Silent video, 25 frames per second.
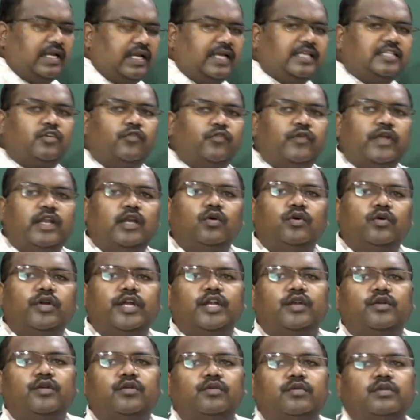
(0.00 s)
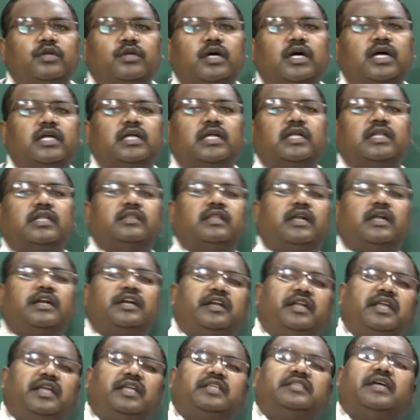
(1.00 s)
Next we look into the
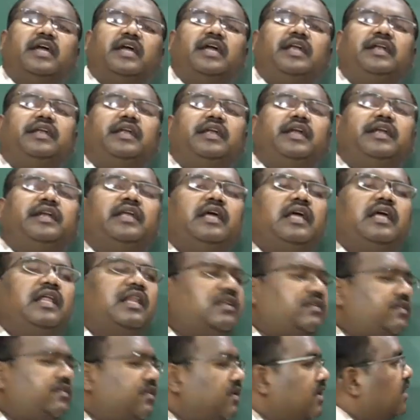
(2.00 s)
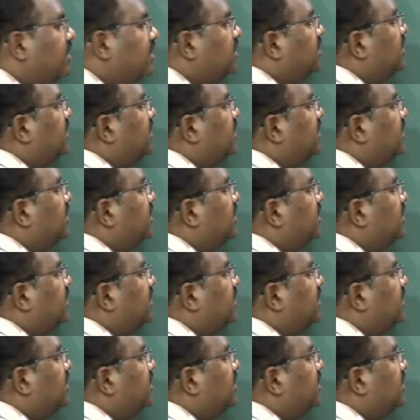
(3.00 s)
design details,